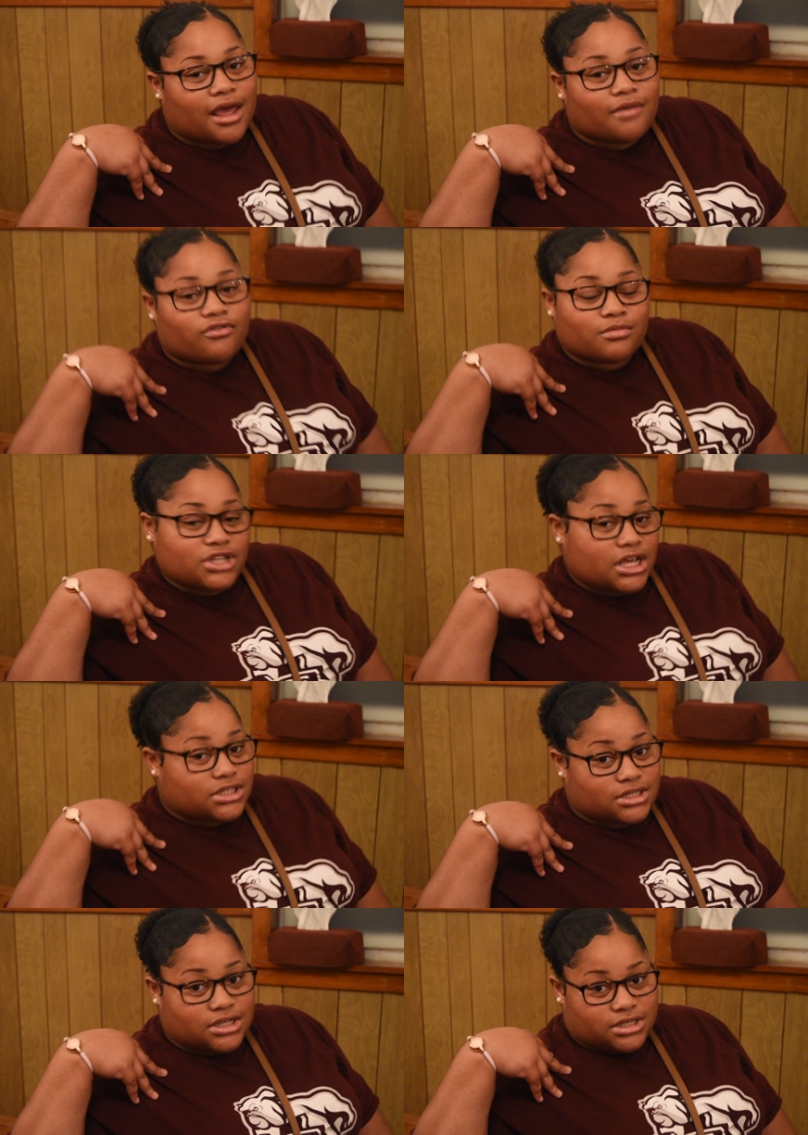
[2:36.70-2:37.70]
I'm from
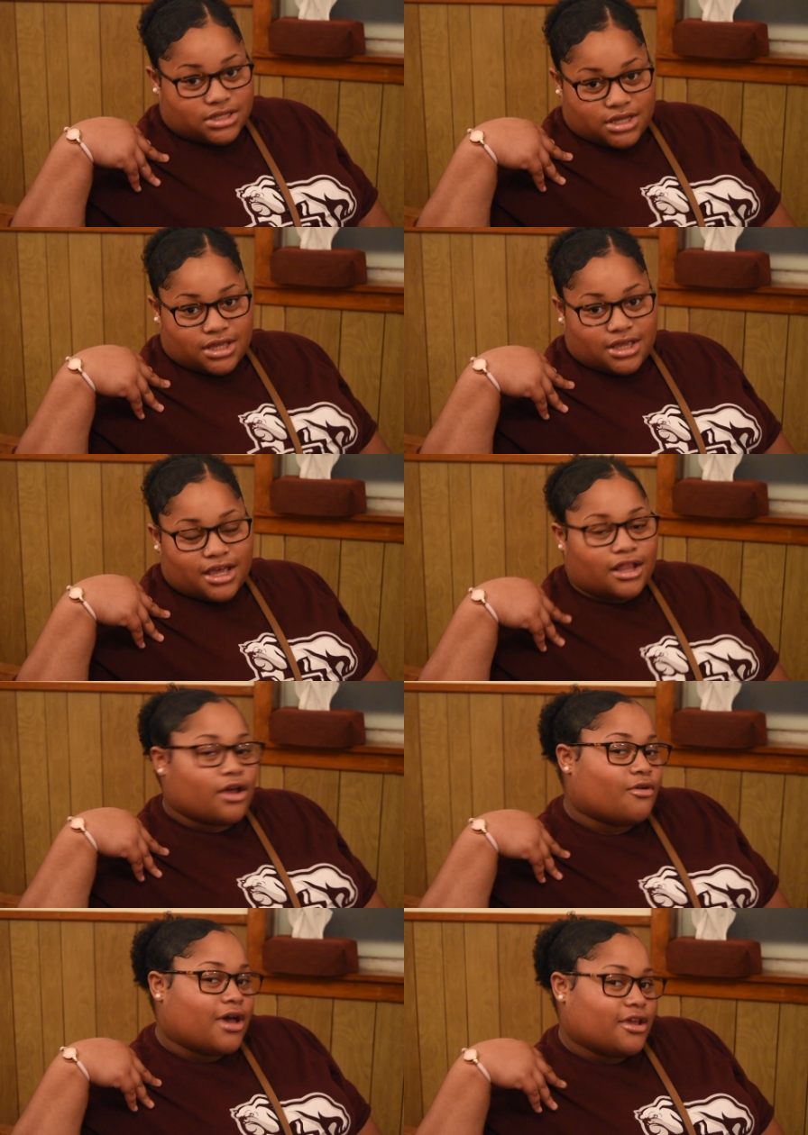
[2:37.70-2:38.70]
Jackson, Tennessee.
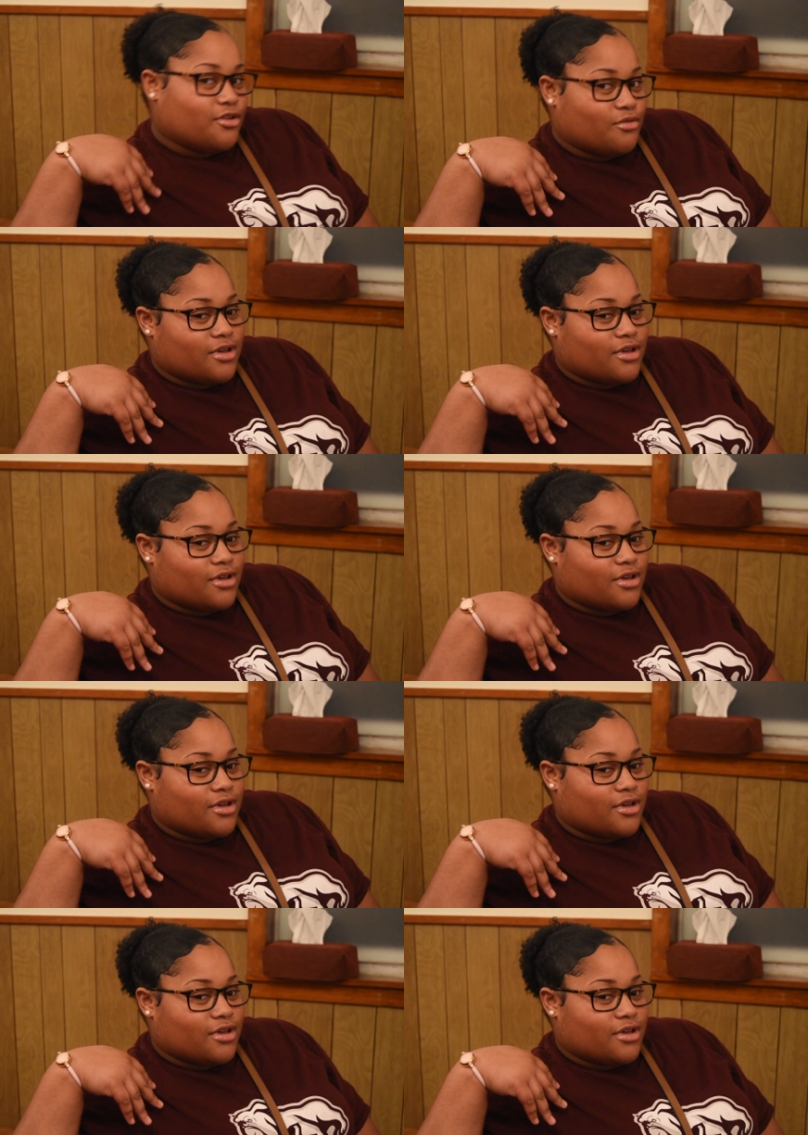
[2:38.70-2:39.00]
Oh. you doing?